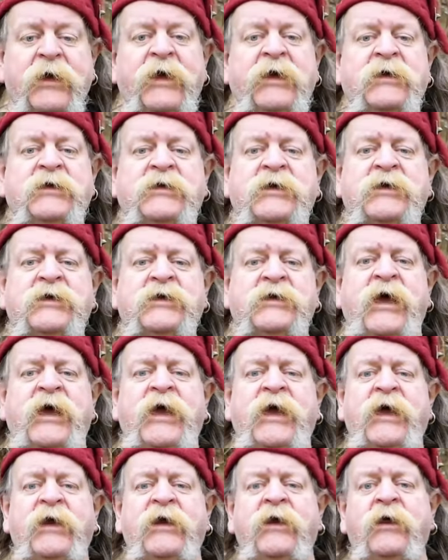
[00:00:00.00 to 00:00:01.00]
it's the
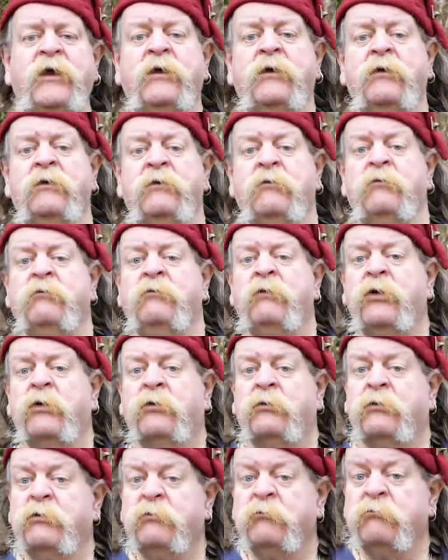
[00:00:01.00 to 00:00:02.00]
saying,
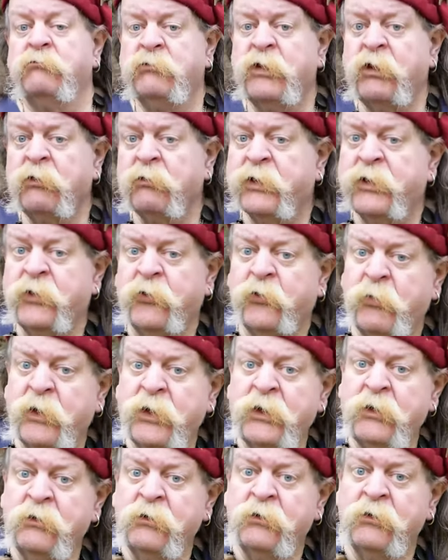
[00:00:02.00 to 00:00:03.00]
look, don't kill
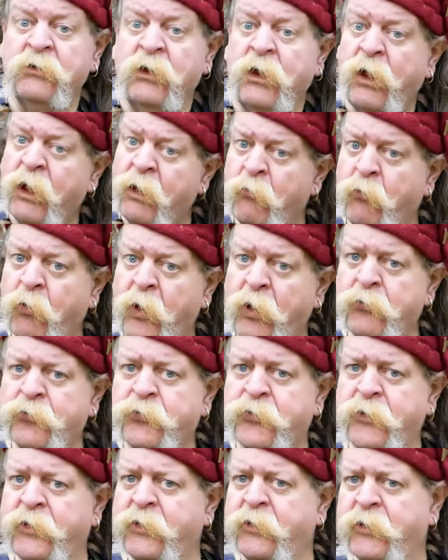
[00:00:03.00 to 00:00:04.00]
me, I'm
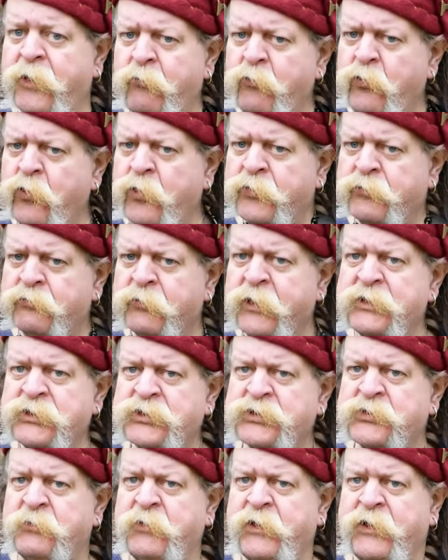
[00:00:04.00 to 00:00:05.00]
wealthy, I'm worth
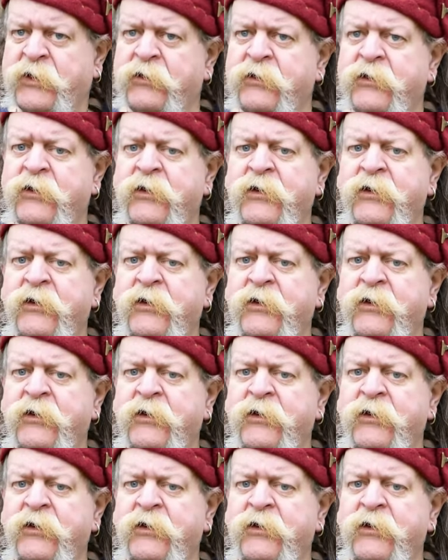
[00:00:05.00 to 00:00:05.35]
ransoming.